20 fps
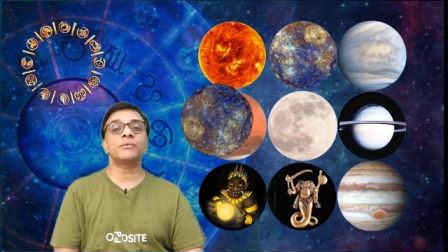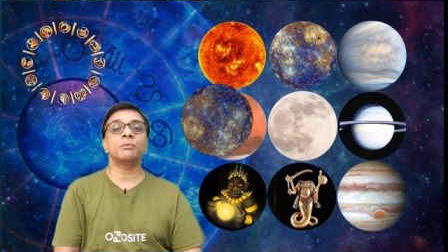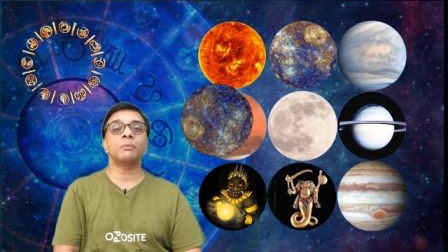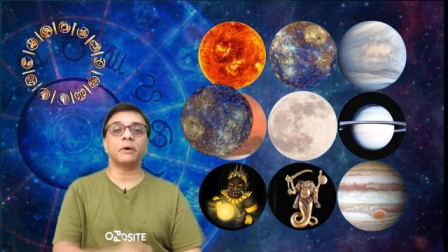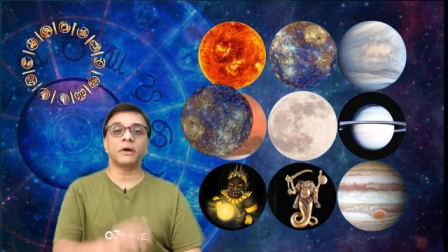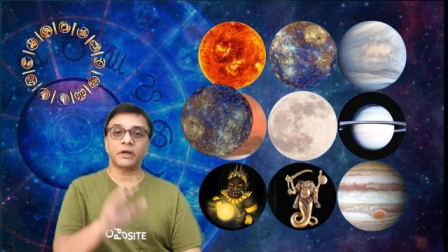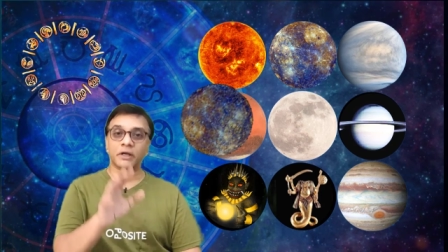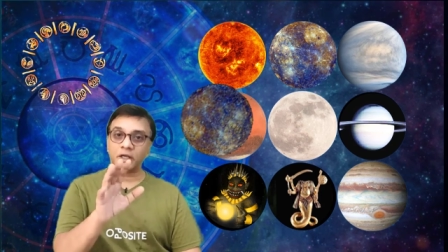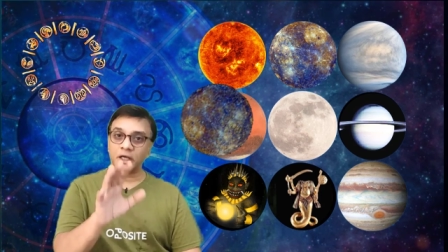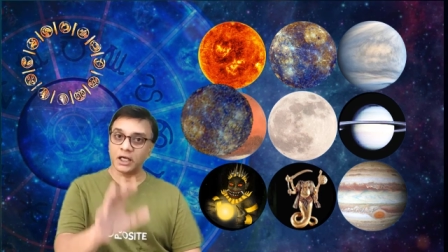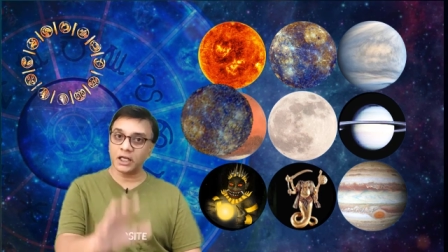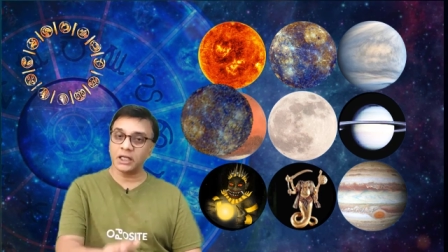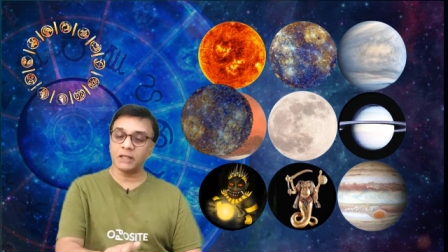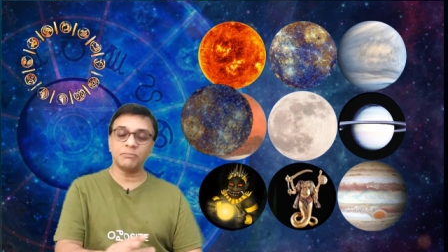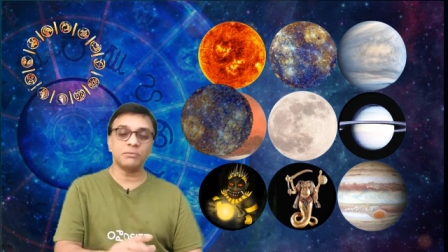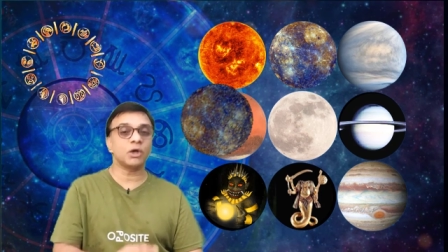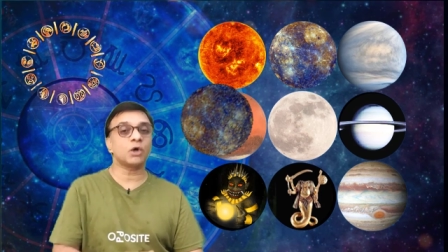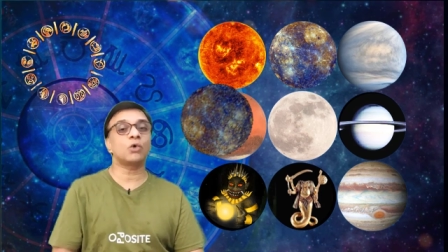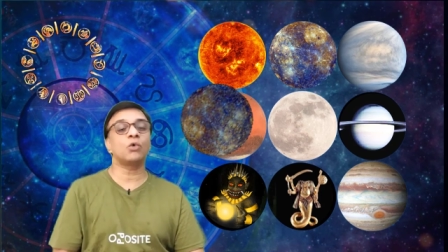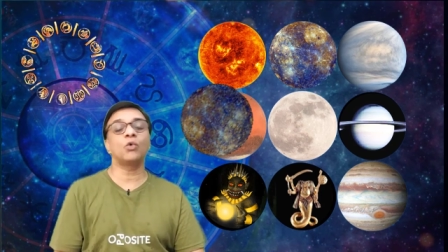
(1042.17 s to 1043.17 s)

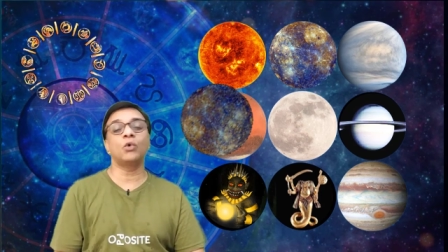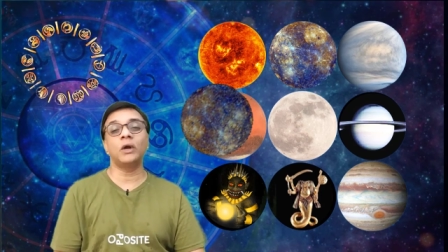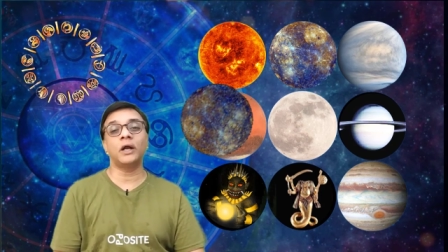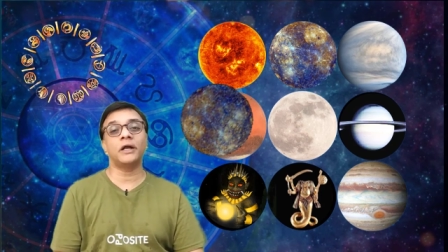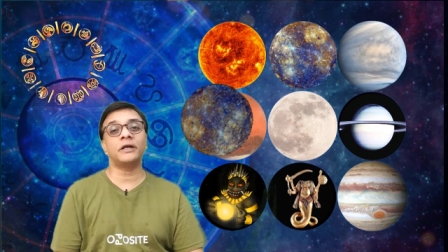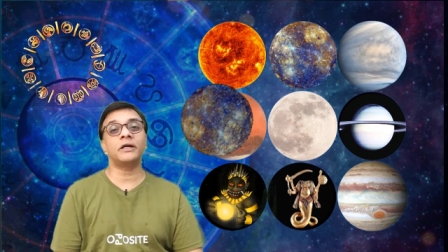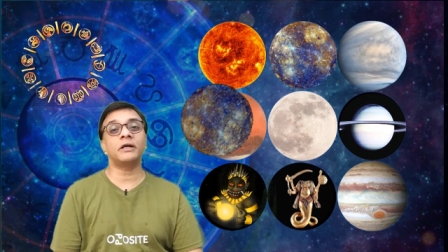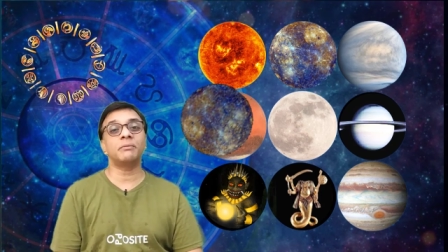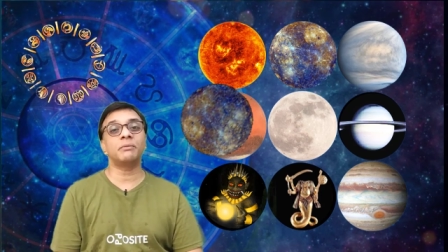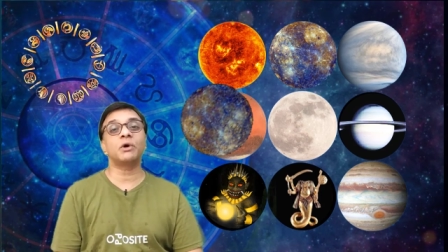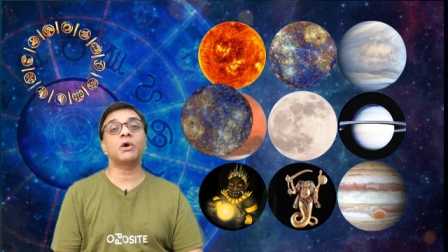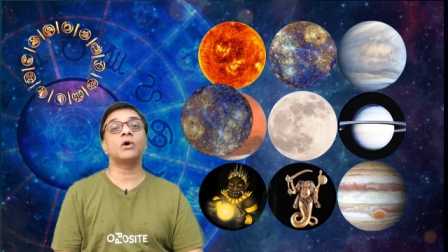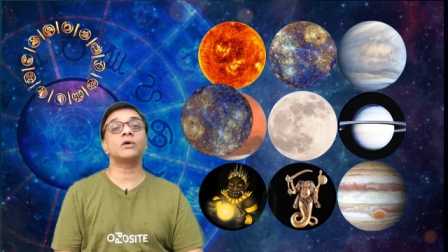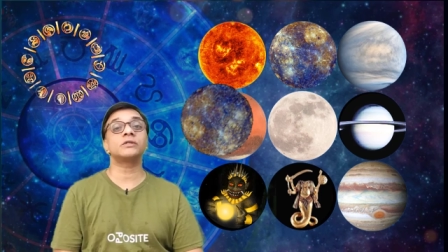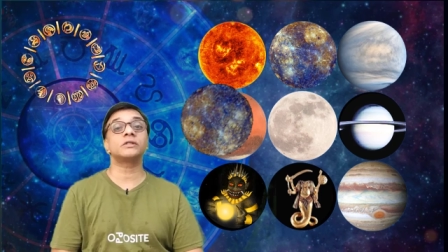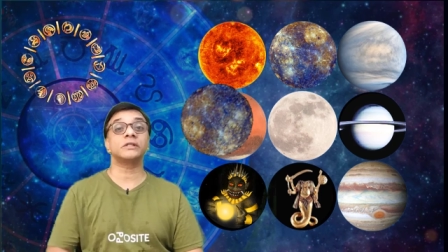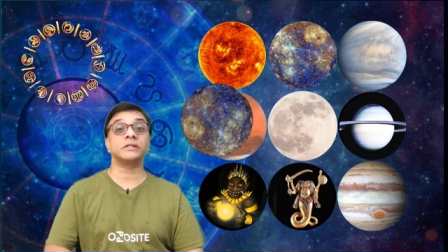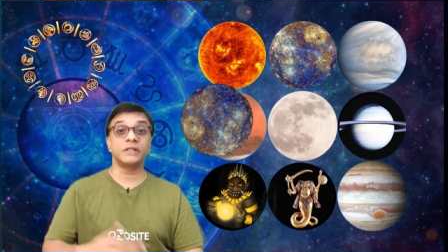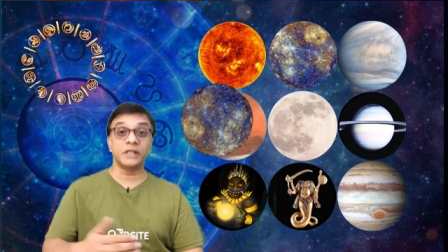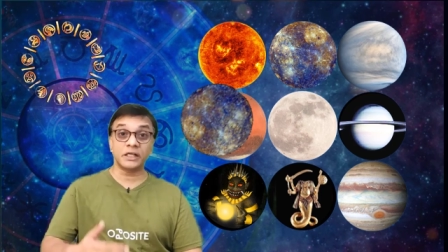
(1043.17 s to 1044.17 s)
really be cool headed
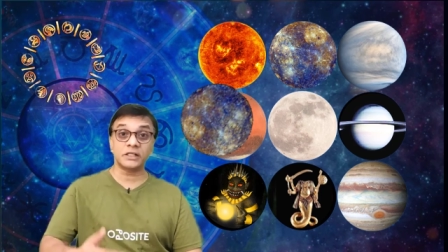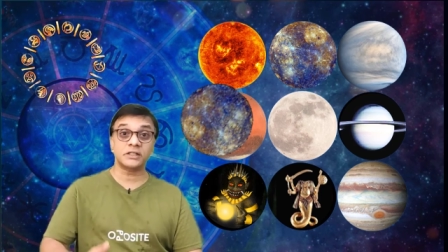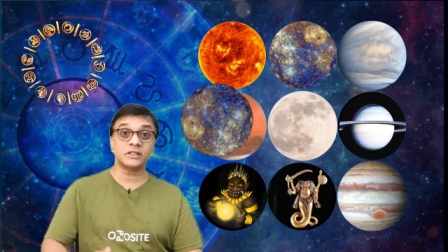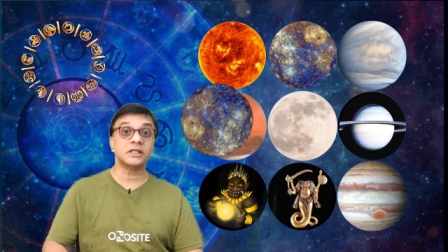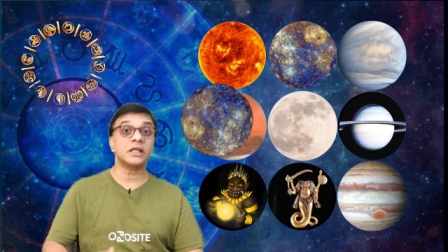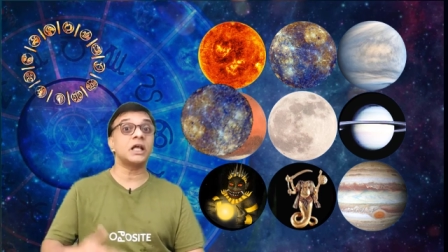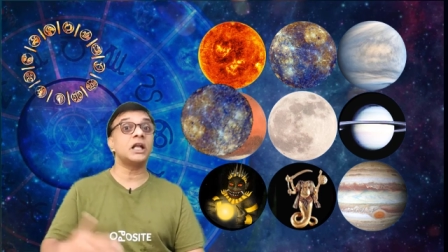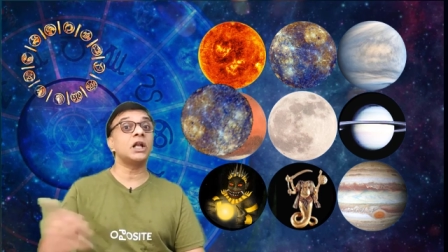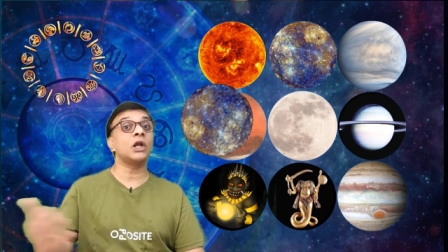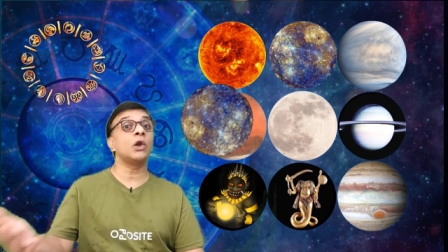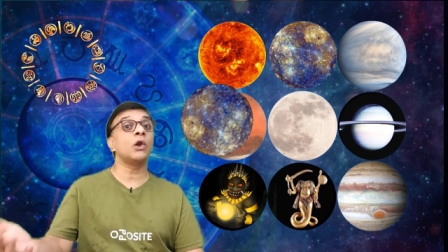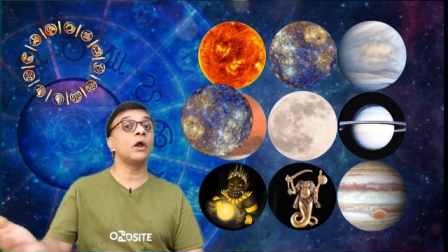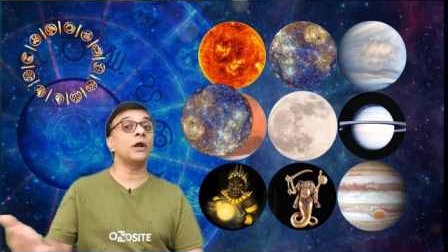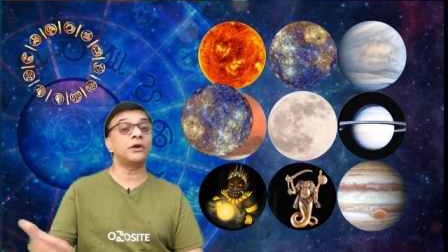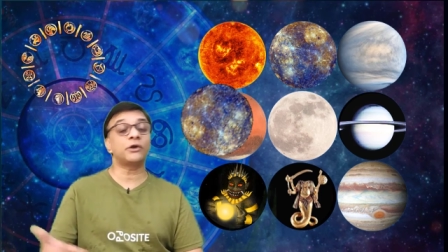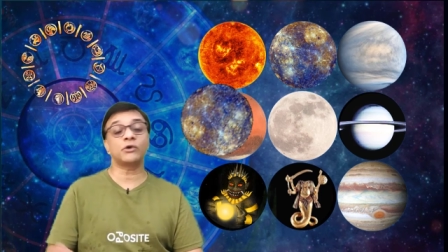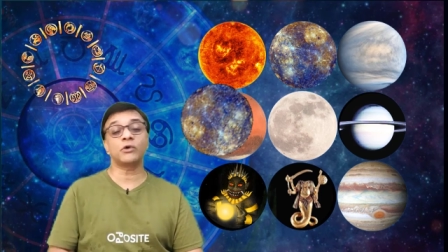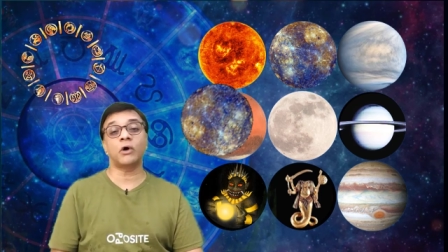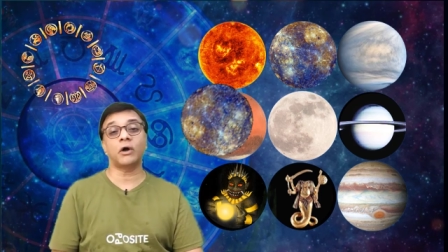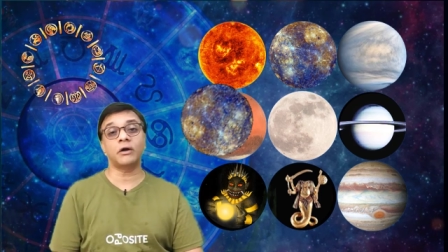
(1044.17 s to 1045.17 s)
because this can
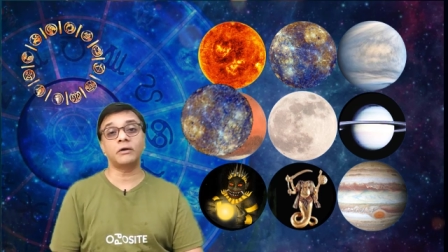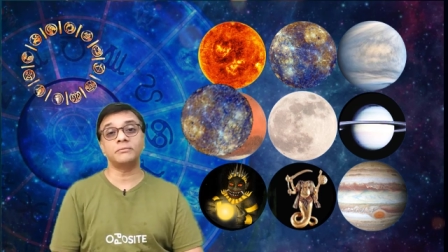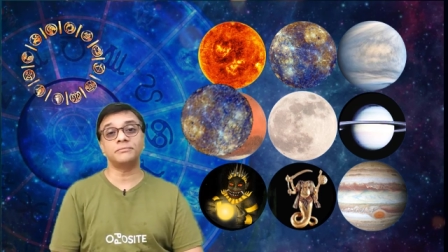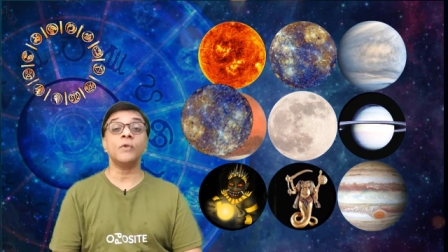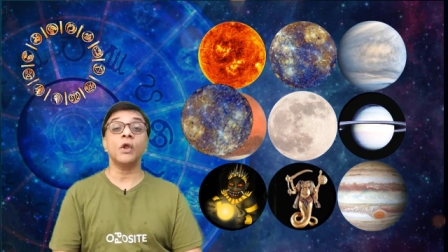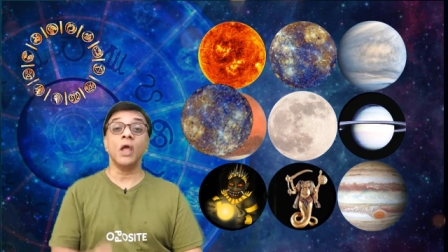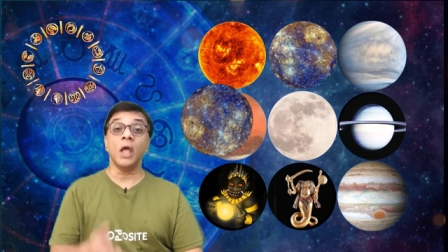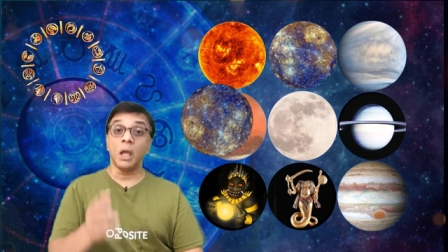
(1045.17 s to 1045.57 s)
later on